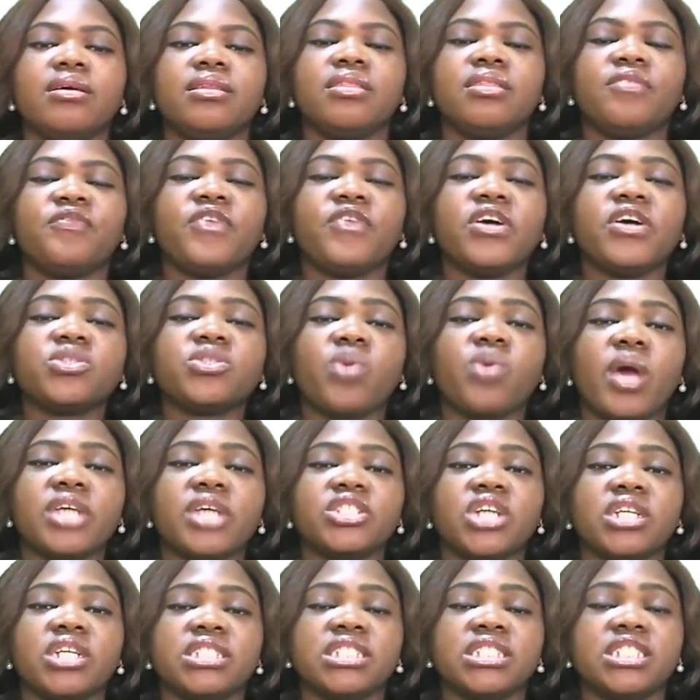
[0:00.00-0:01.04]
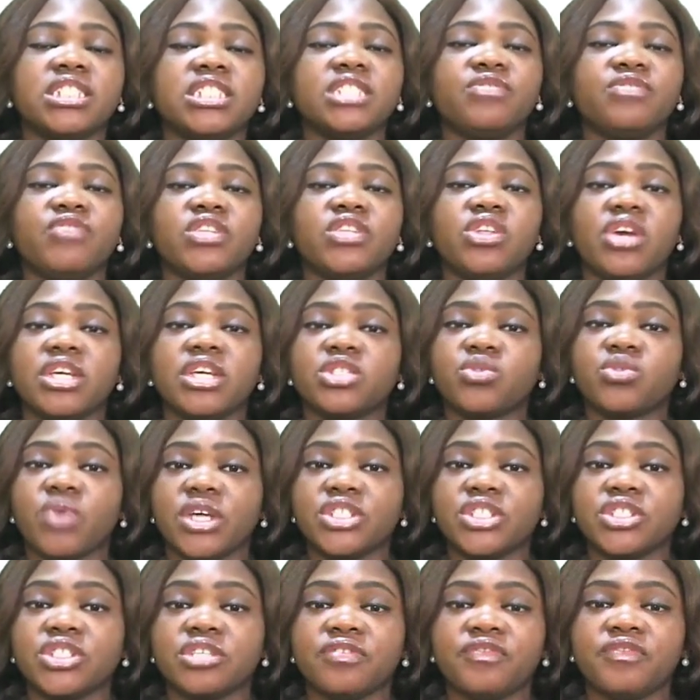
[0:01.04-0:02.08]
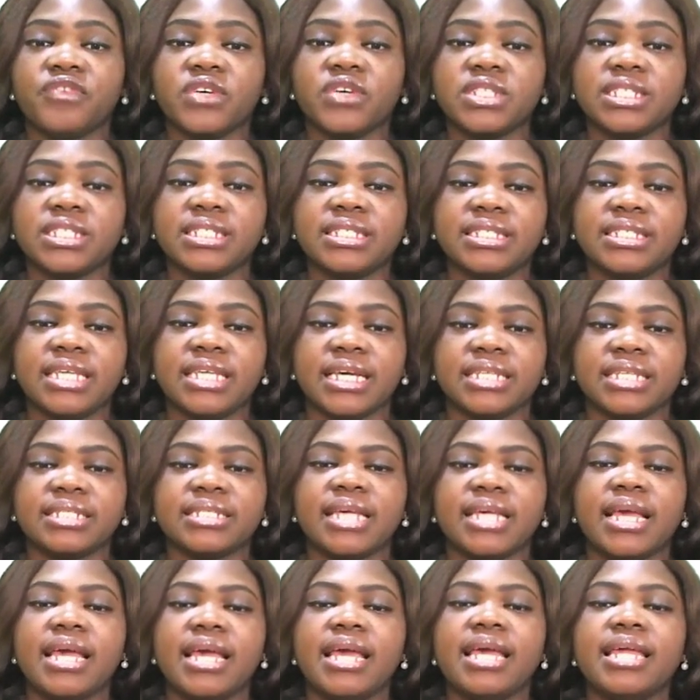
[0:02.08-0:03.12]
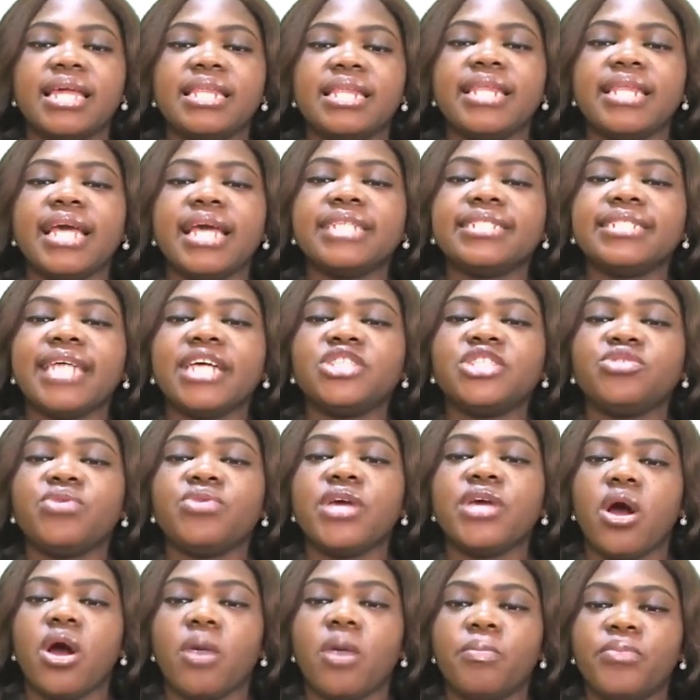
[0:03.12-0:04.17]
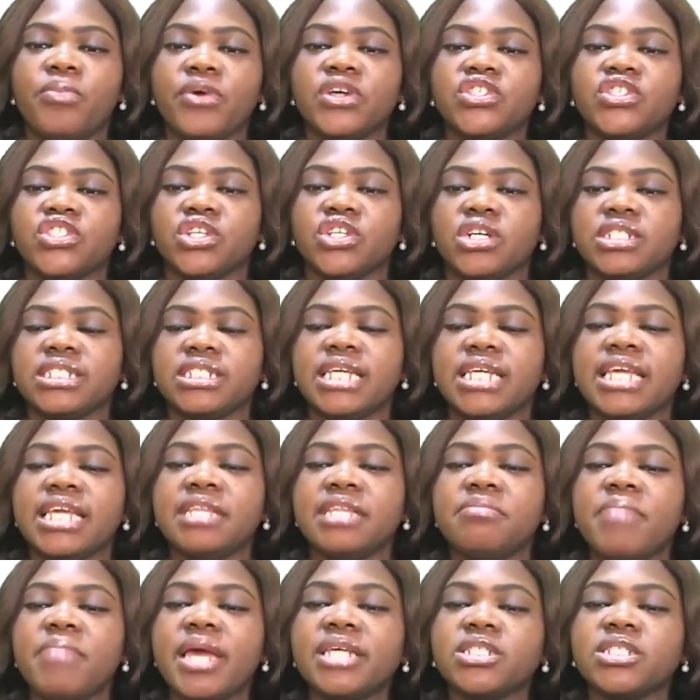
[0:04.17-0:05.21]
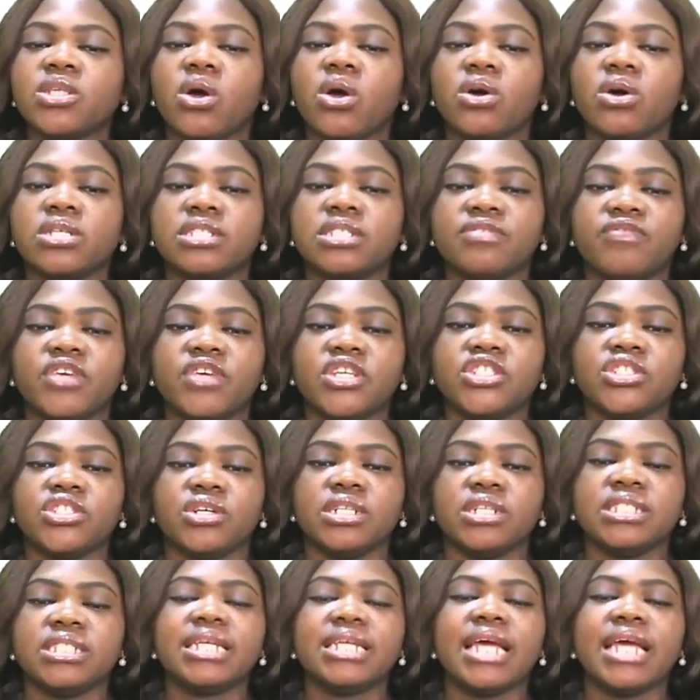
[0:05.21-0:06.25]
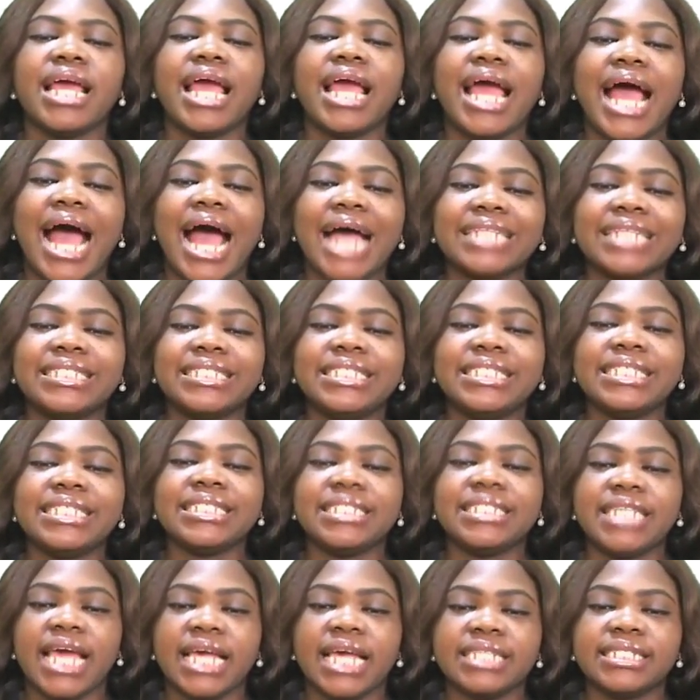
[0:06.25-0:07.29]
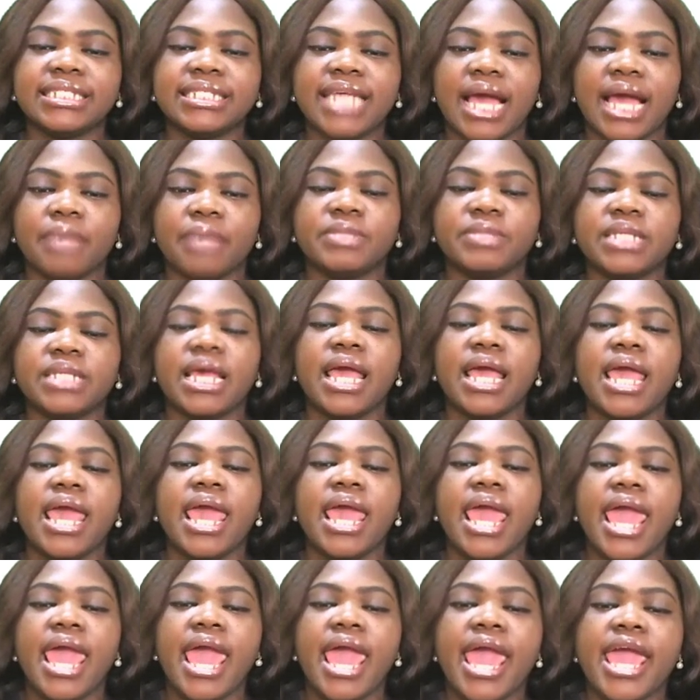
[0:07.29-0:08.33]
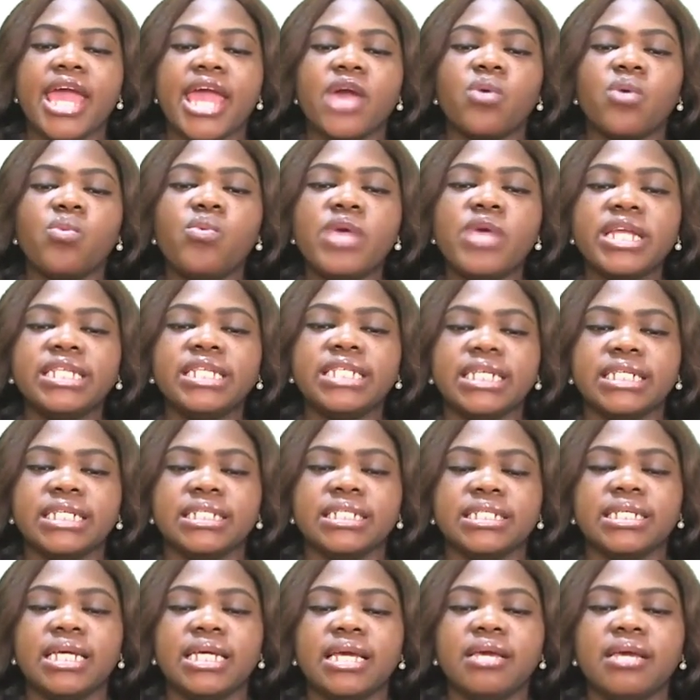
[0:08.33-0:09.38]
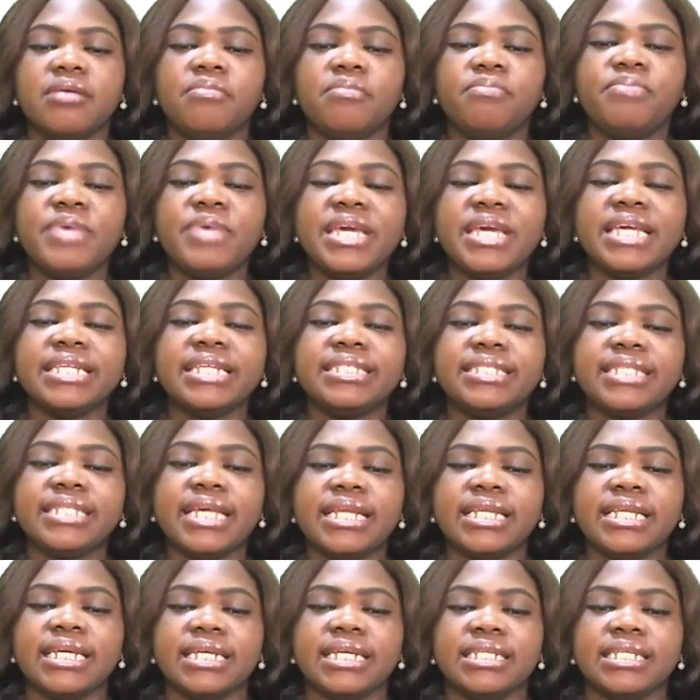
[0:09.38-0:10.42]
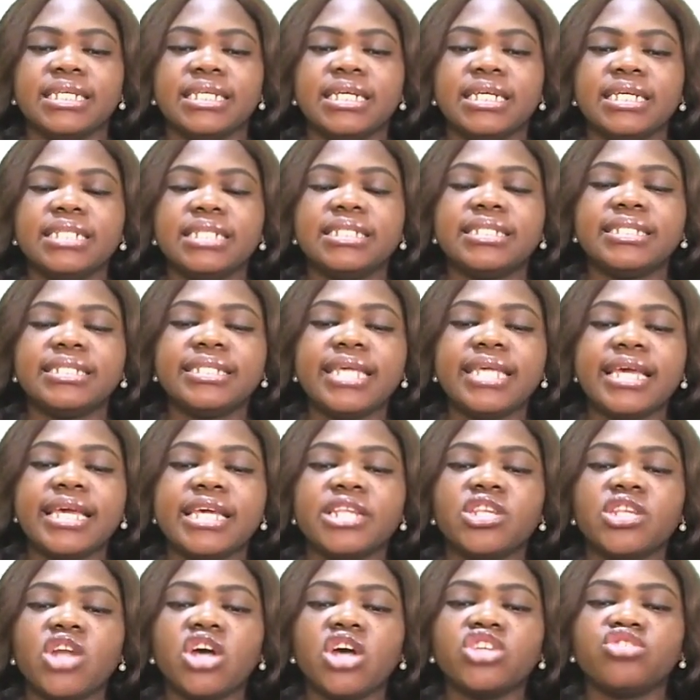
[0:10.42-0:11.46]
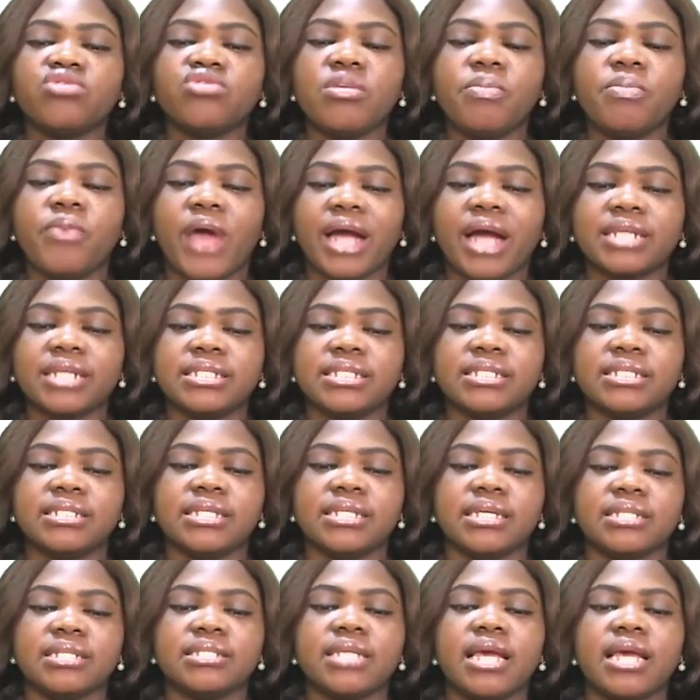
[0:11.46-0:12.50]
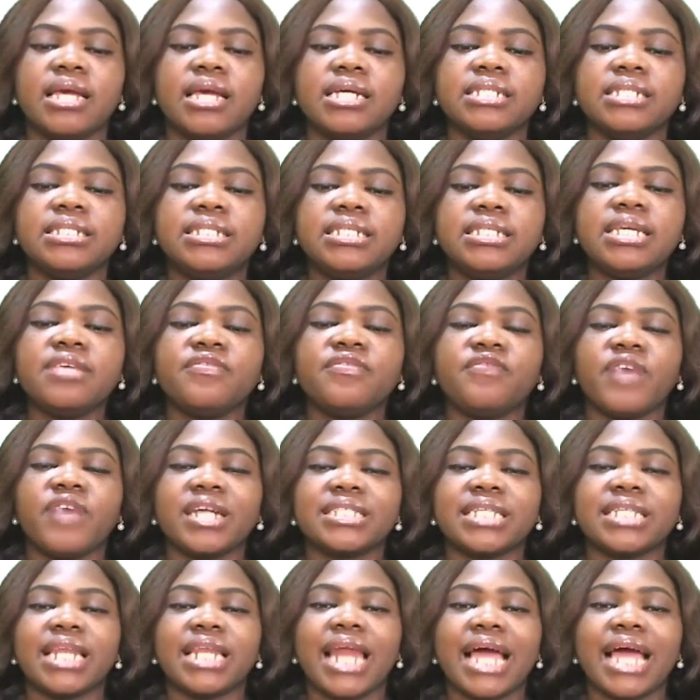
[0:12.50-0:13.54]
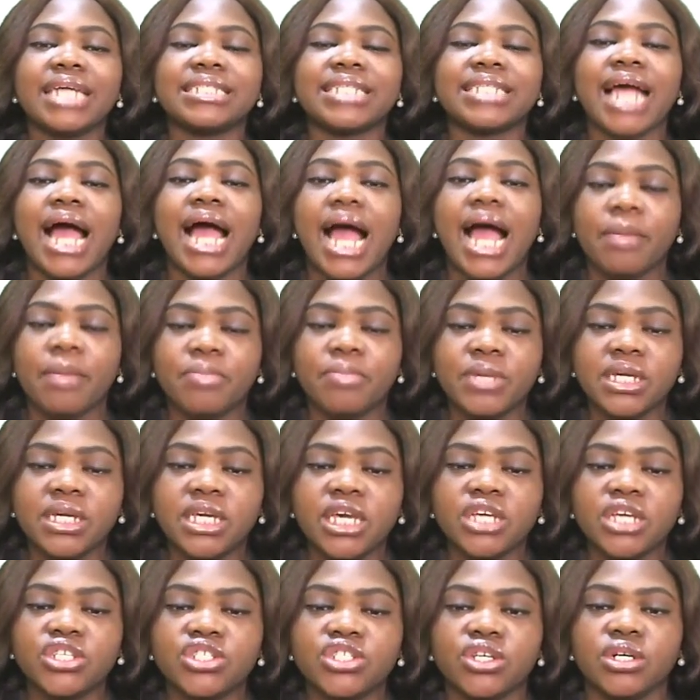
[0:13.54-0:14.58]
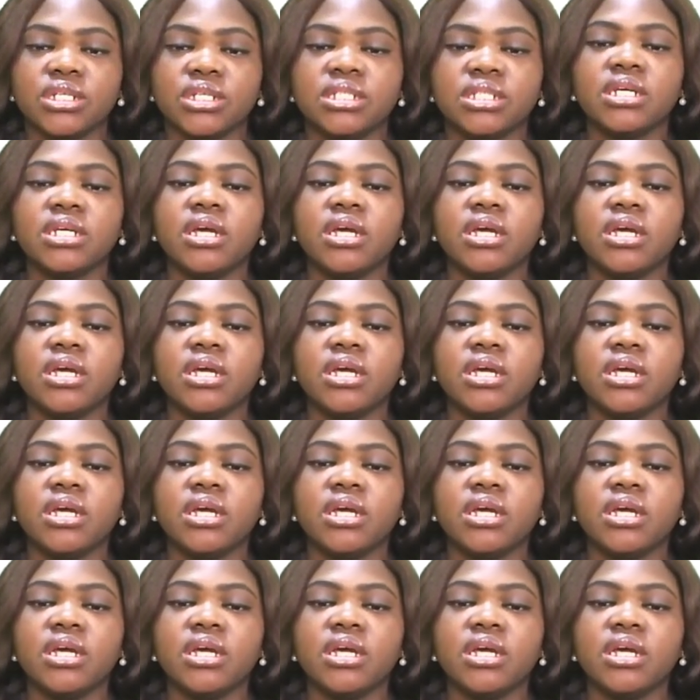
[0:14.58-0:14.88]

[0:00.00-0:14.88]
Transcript: The first question in this video is question 46. Necessary operation in maize cultivation are these except A. Weeding, B. Thinning, C. Nursery practices, D. Fertilizer application.